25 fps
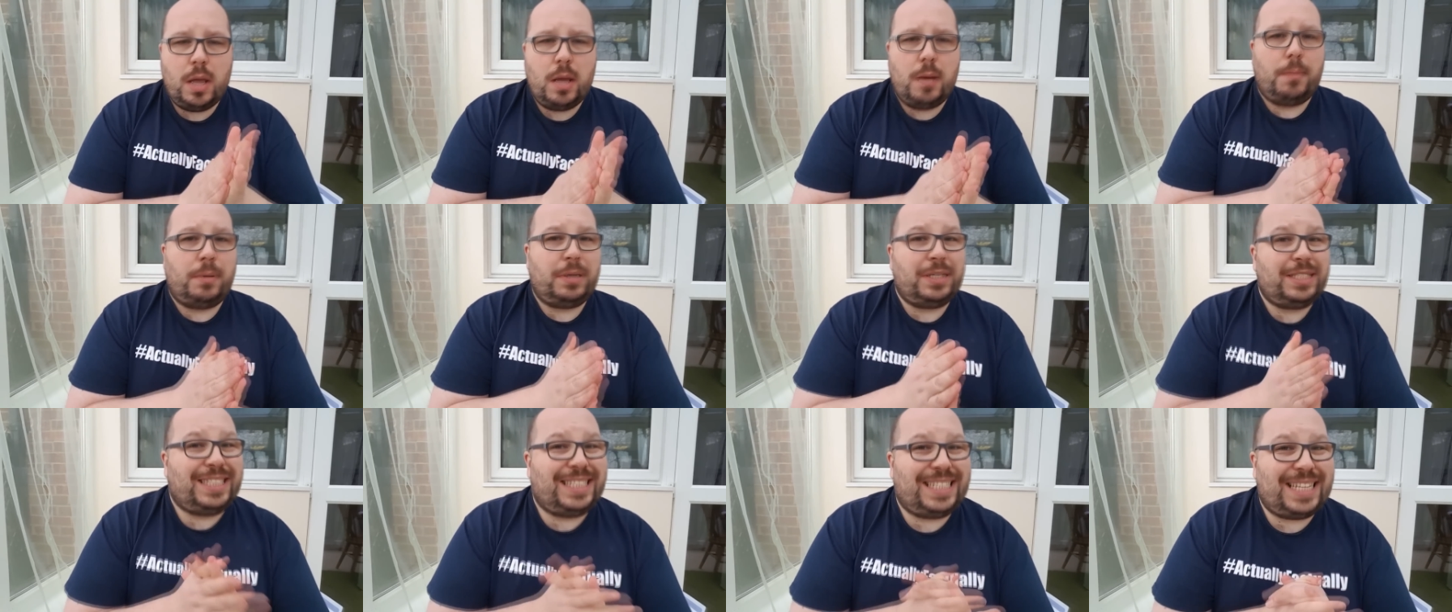
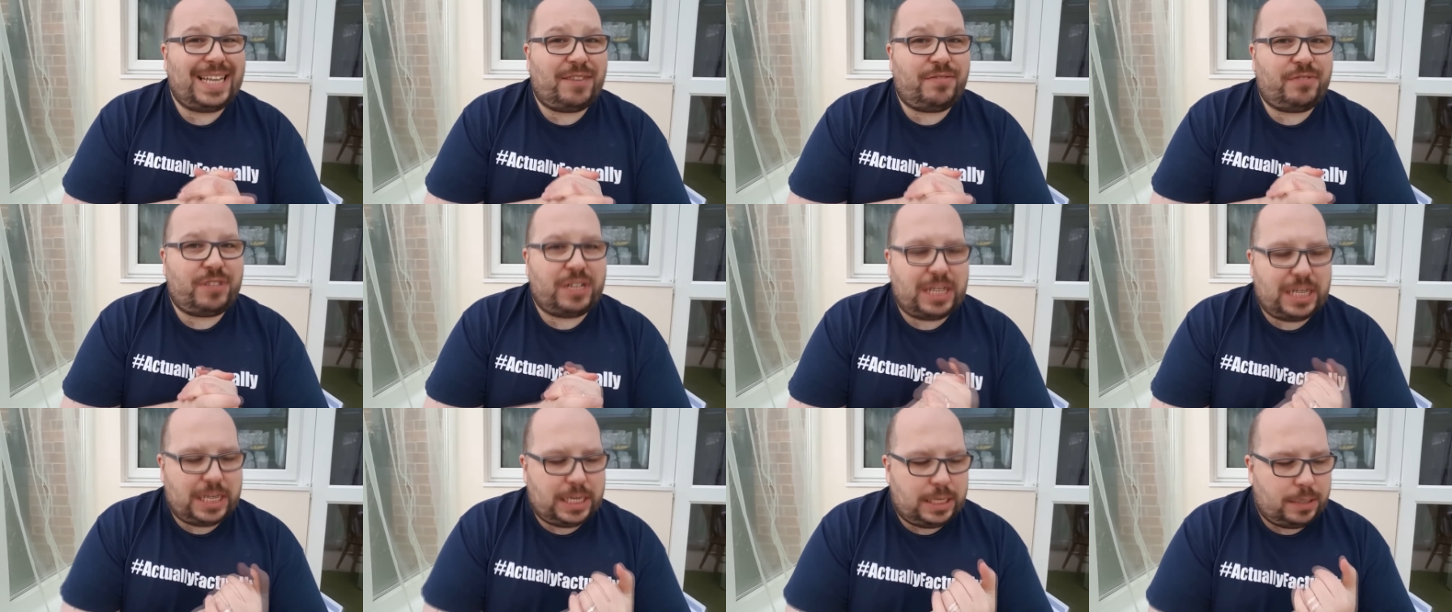but
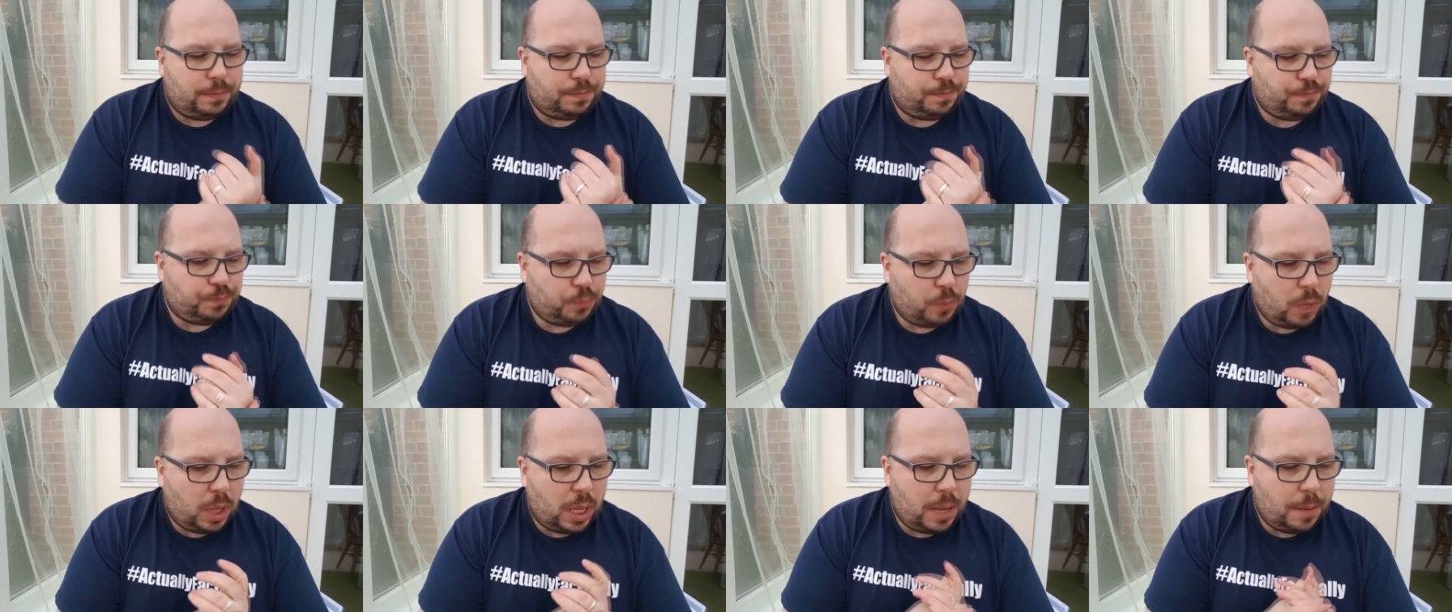definitely,
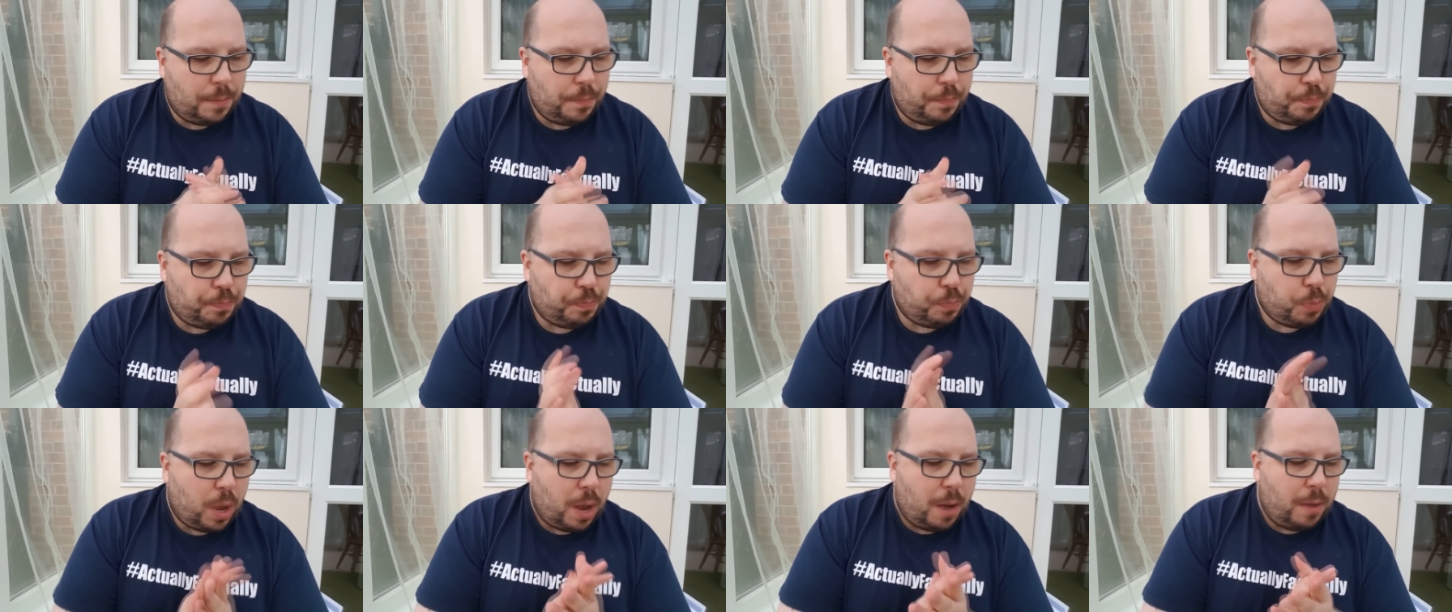
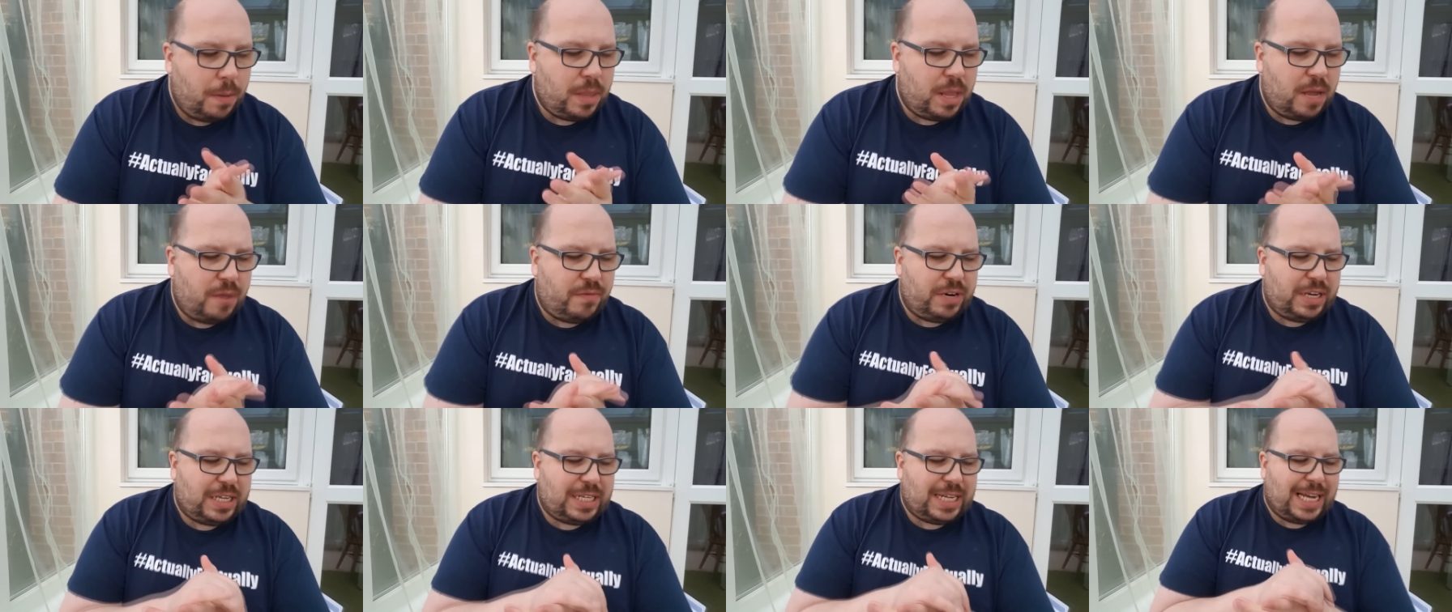
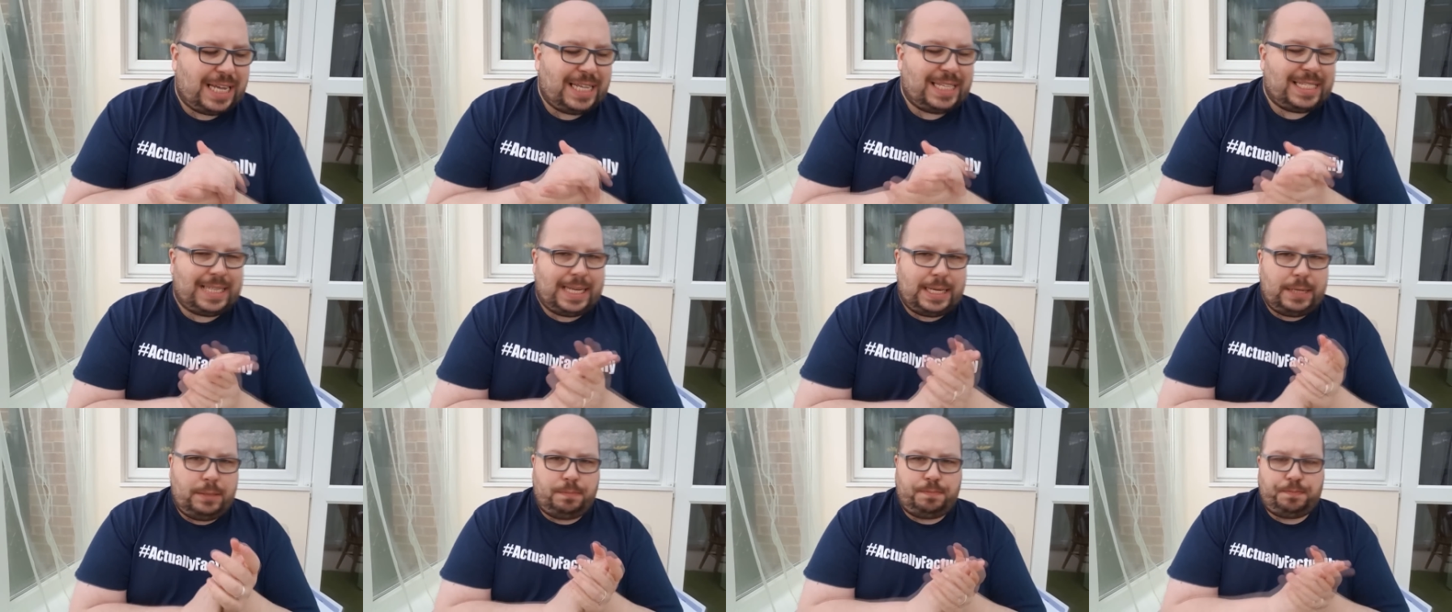definitely
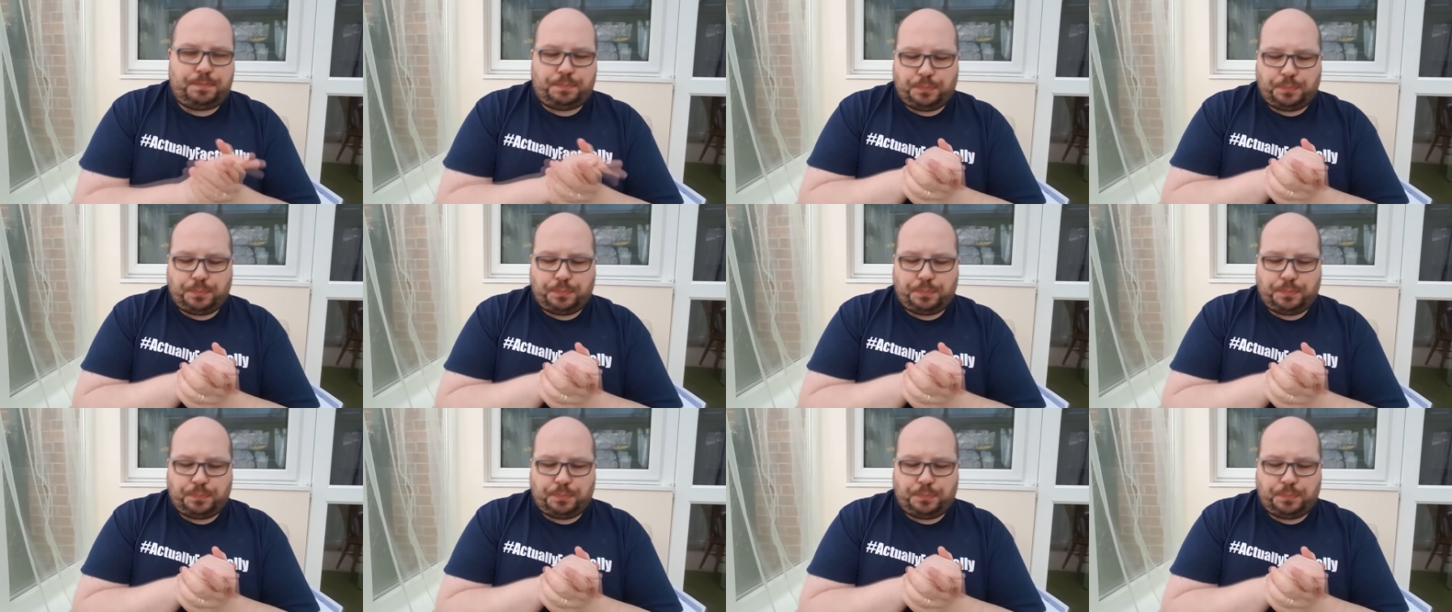tasty.